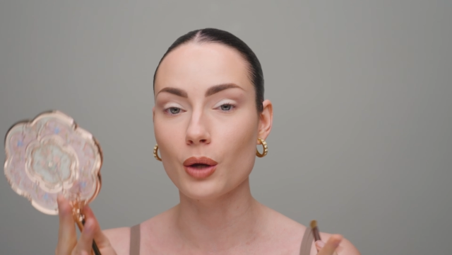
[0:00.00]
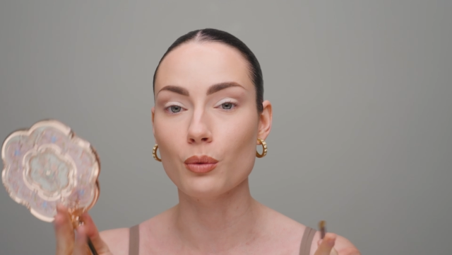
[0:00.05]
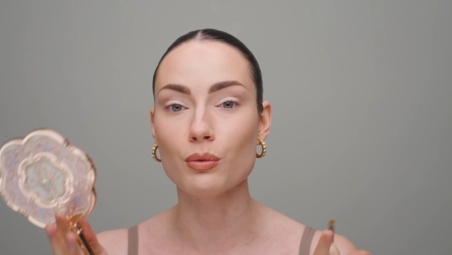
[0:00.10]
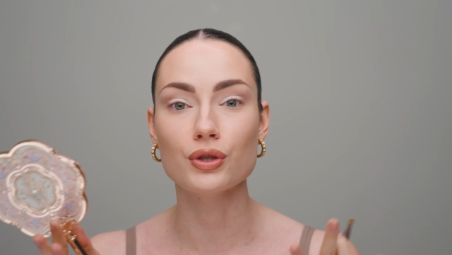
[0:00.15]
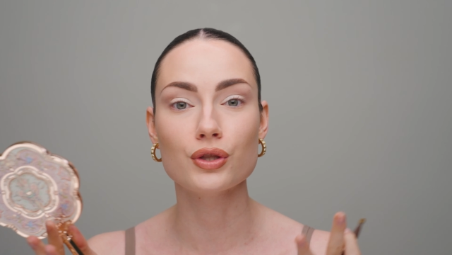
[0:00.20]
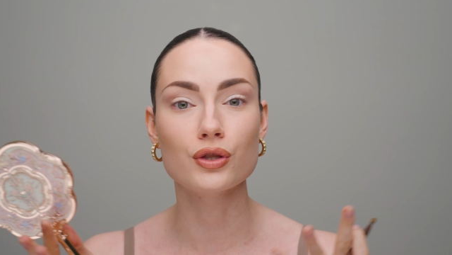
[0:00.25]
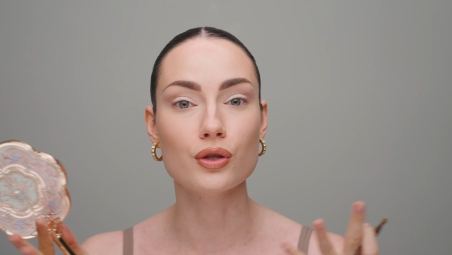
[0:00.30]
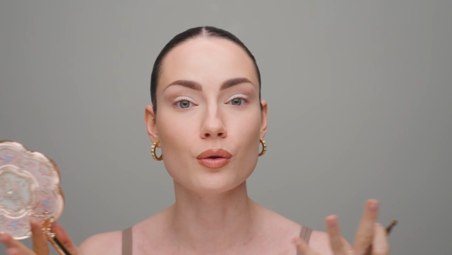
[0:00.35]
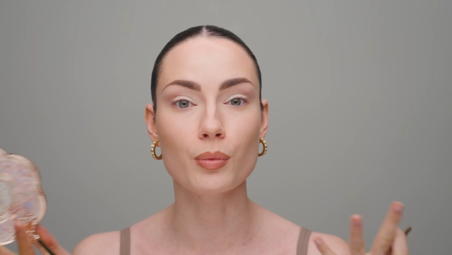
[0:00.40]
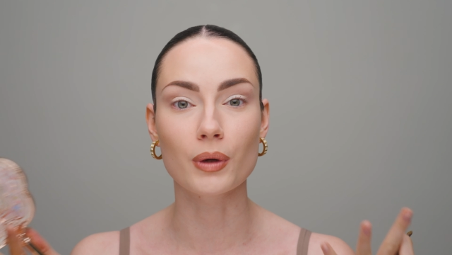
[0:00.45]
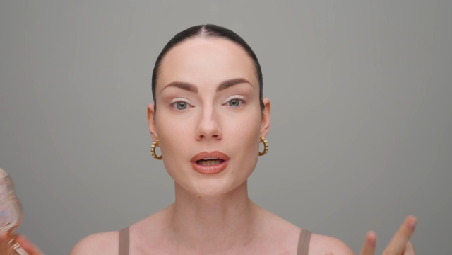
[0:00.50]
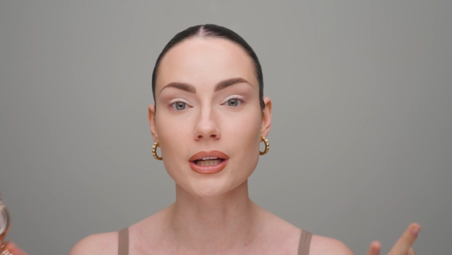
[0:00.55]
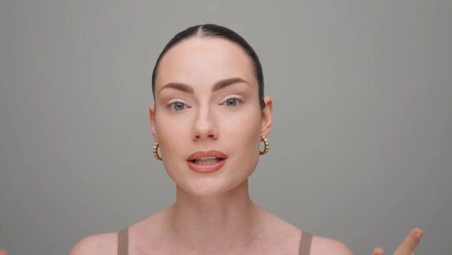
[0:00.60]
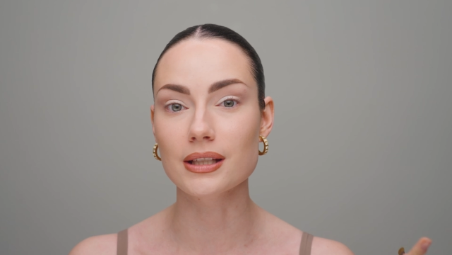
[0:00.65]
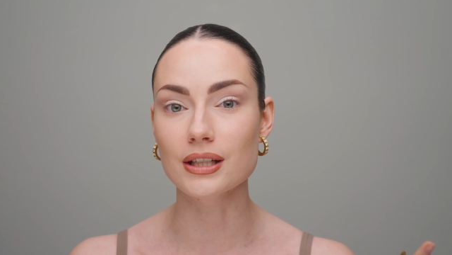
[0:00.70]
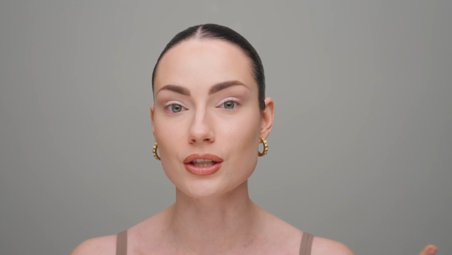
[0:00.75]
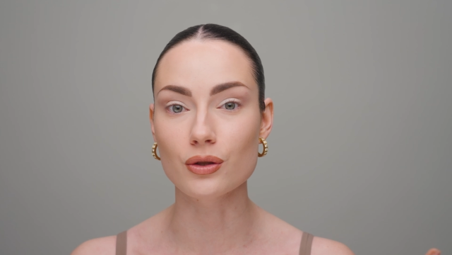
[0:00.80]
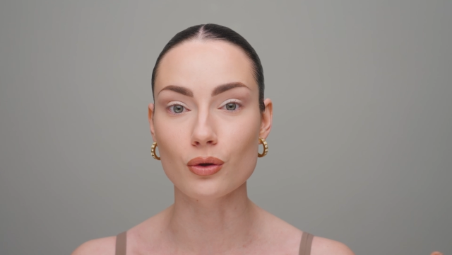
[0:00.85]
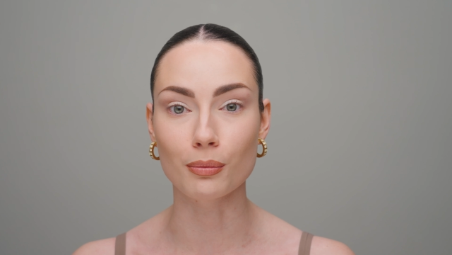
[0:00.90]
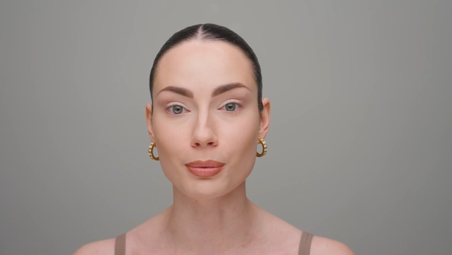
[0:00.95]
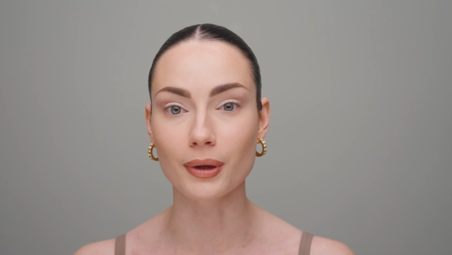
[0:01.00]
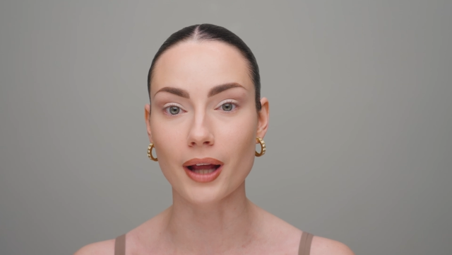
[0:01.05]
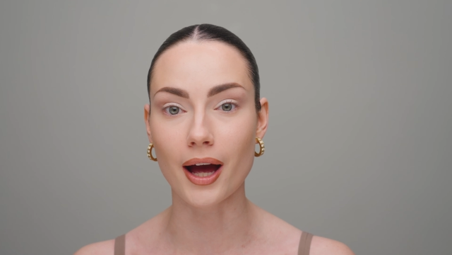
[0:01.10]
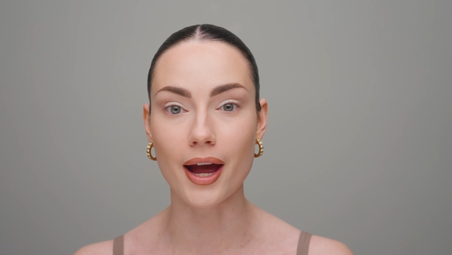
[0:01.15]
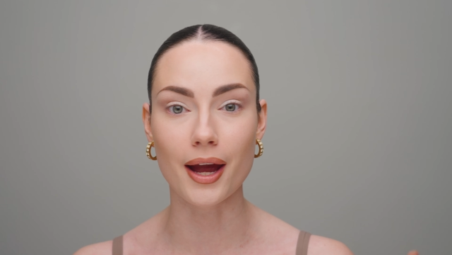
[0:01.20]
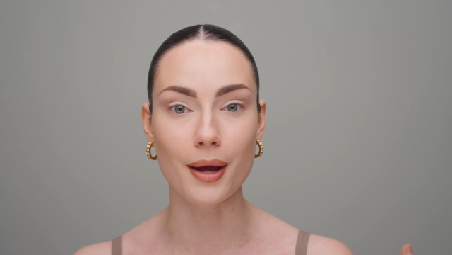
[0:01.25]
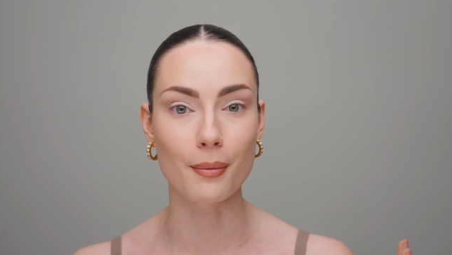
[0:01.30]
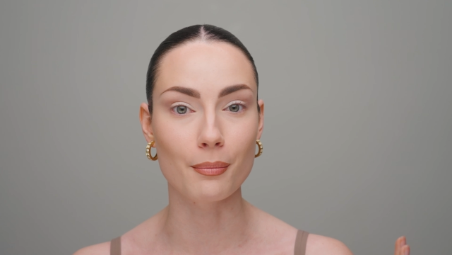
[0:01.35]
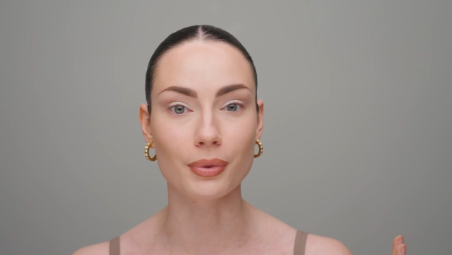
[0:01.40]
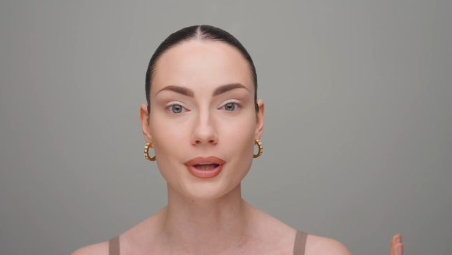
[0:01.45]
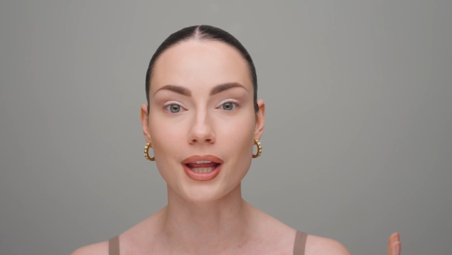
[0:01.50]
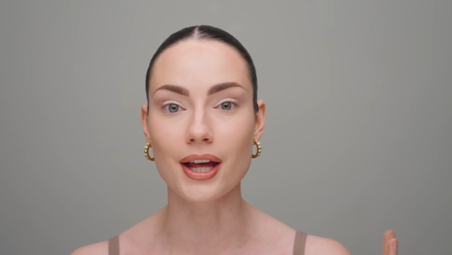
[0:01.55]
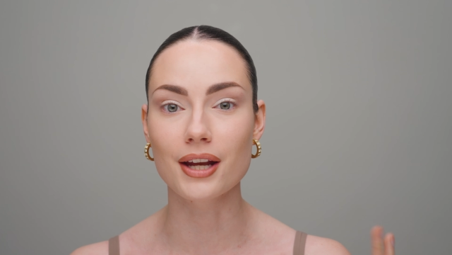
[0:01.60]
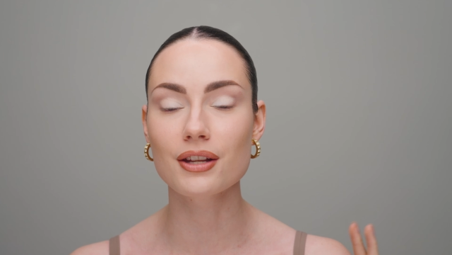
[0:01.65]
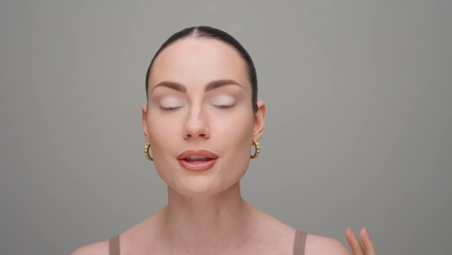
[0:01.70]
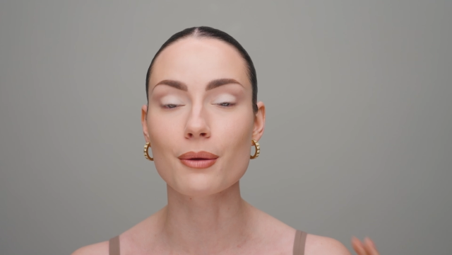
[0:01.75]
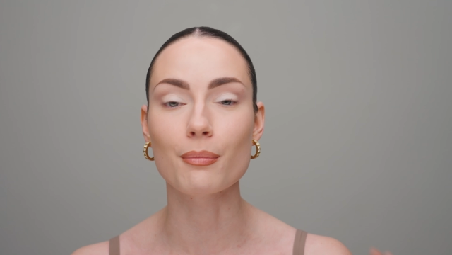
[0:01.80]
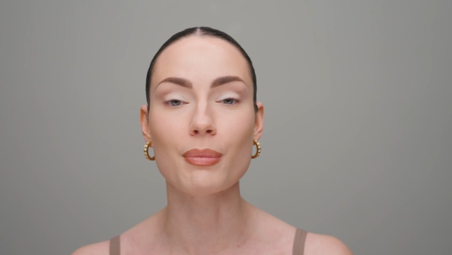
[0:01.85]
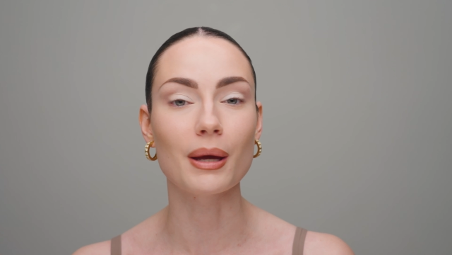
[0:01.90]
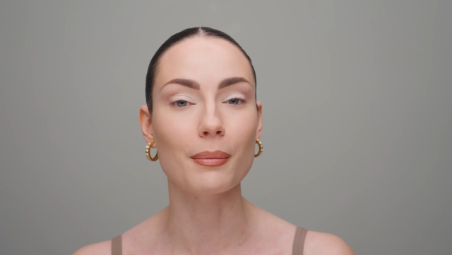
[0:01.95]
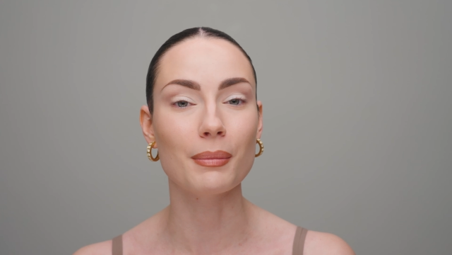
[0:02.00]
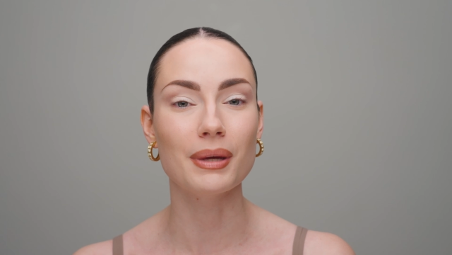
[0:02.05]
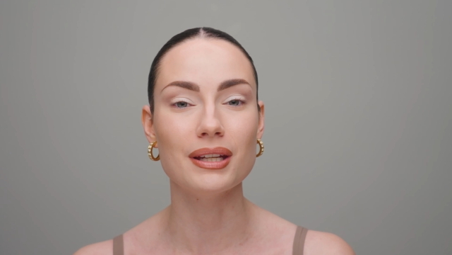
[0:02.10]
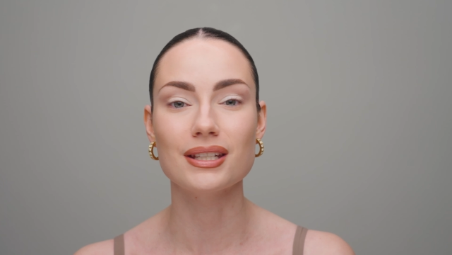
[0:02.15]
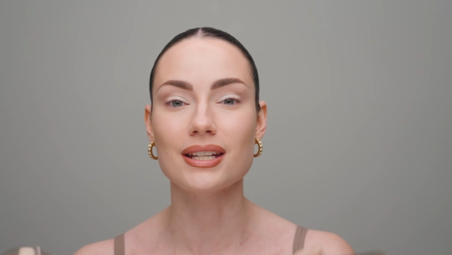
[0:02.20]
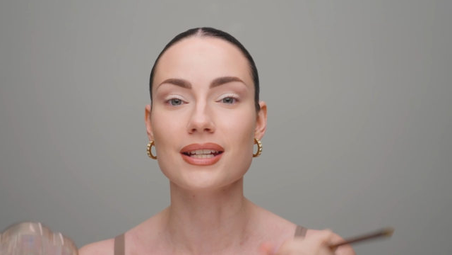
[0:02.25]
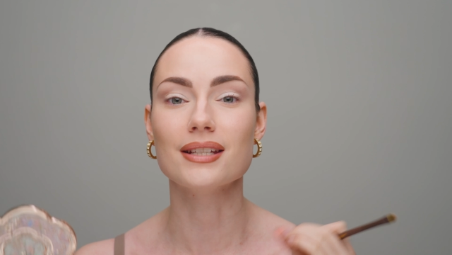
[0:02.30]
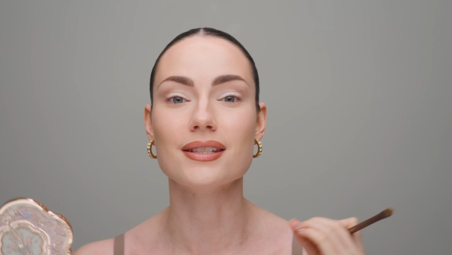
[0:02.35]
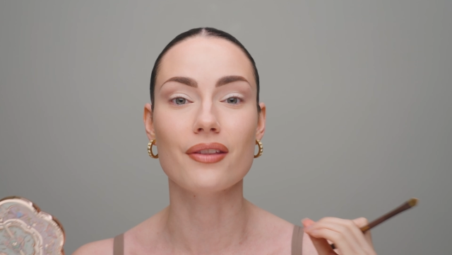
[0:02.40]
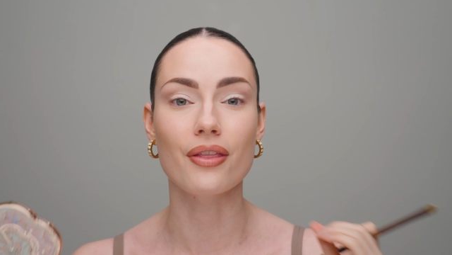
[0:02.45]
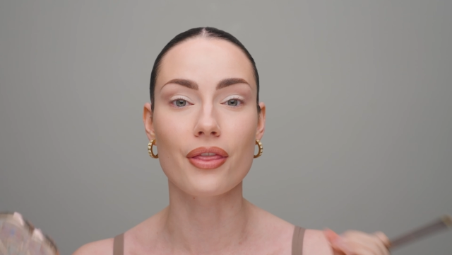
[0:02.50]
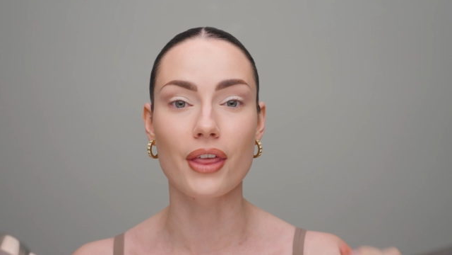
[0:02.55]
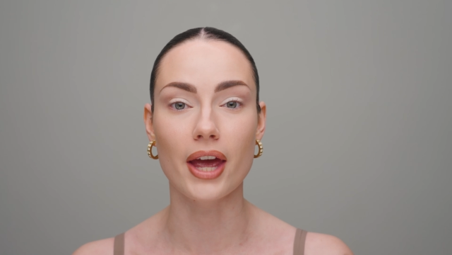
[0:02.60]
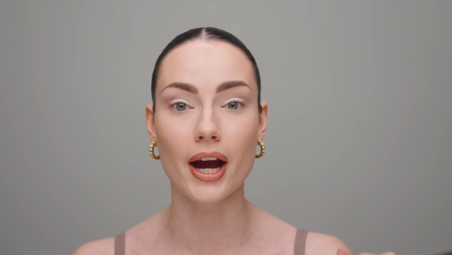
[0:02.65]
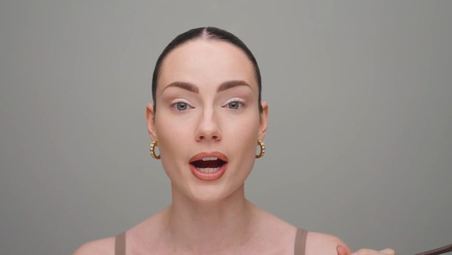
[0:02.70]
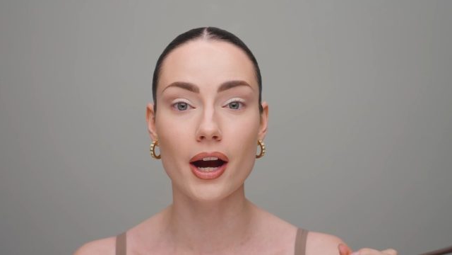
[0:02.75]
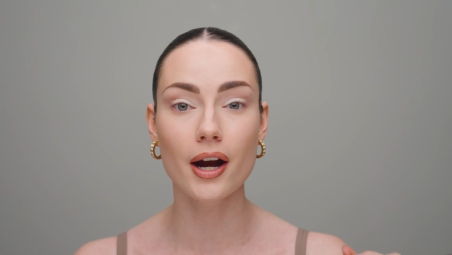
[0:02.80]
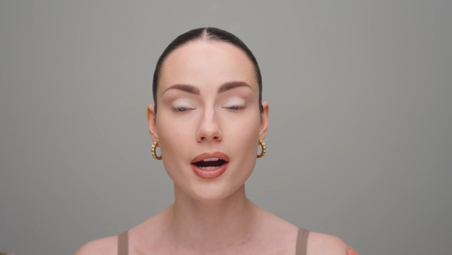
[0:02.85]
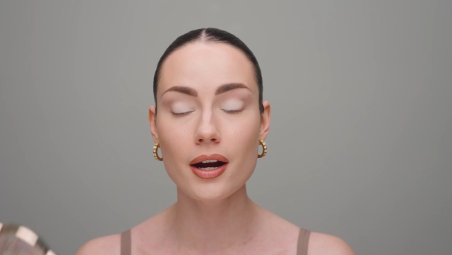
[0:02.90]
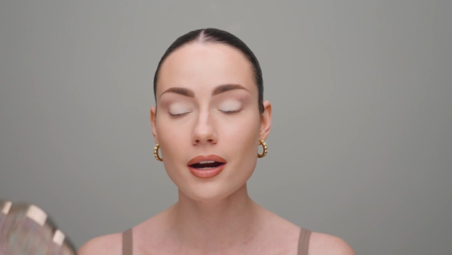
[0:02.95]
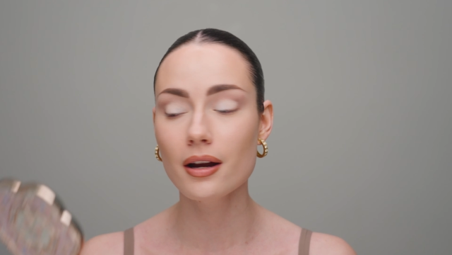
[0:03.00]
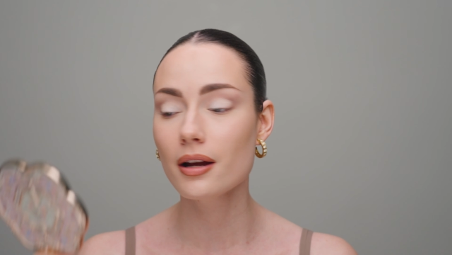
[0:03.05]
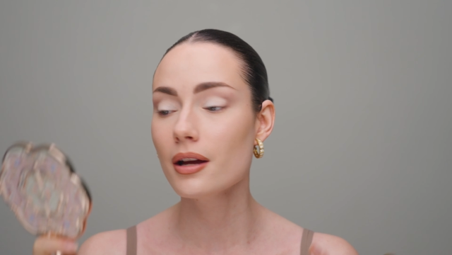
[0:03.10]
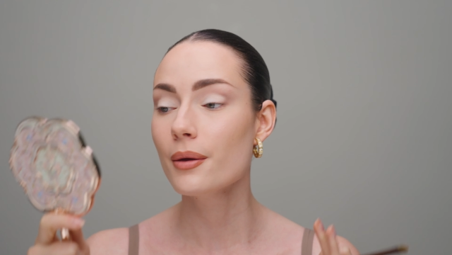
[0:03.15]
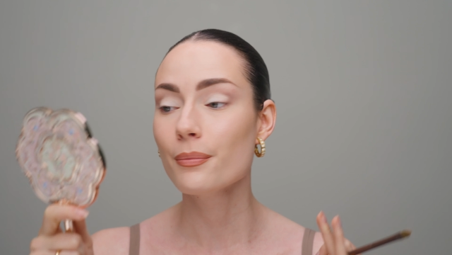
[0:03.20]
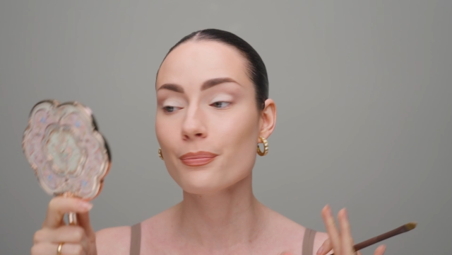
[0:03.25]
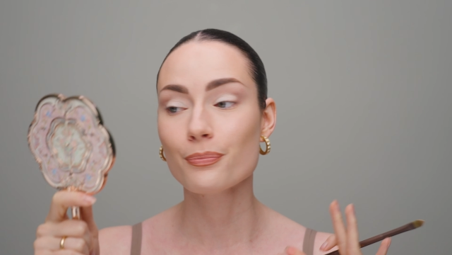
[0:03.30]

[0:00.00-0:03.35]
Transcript: It was super easy to apply and blend. The pigment is there.